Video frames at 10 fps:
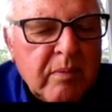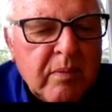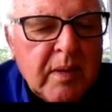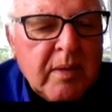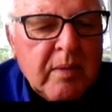Can
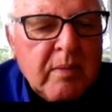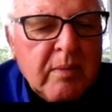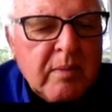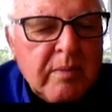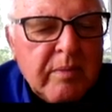you tell the
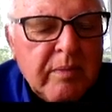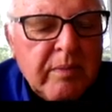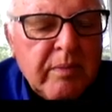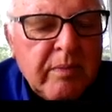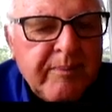viewers
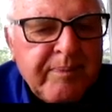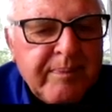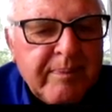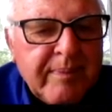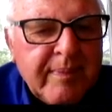today what
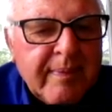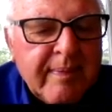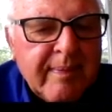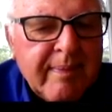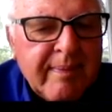it is that
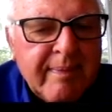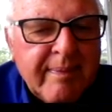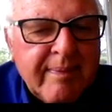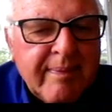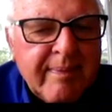draws
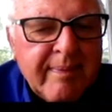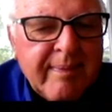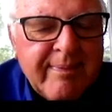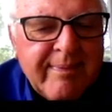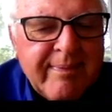
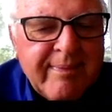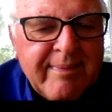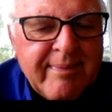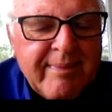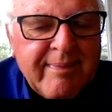travelers to
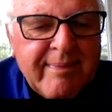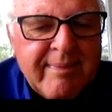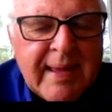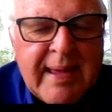Barbados?